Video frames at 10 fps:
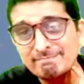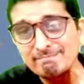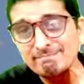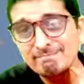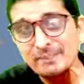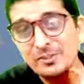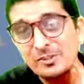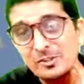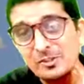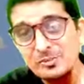
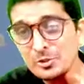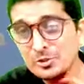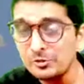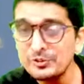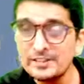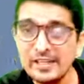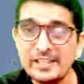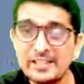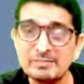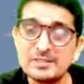because most of the
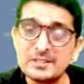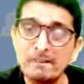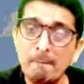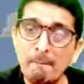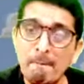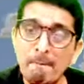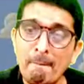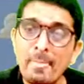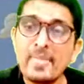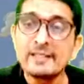times
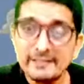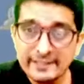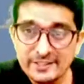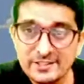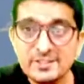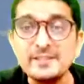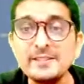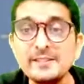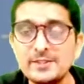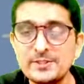
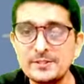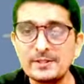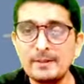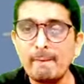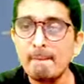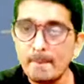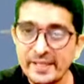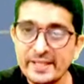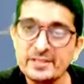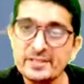teachers make
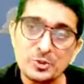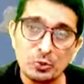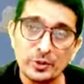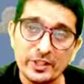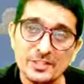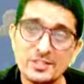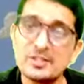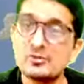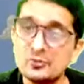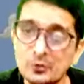students
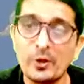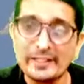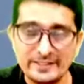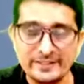forget.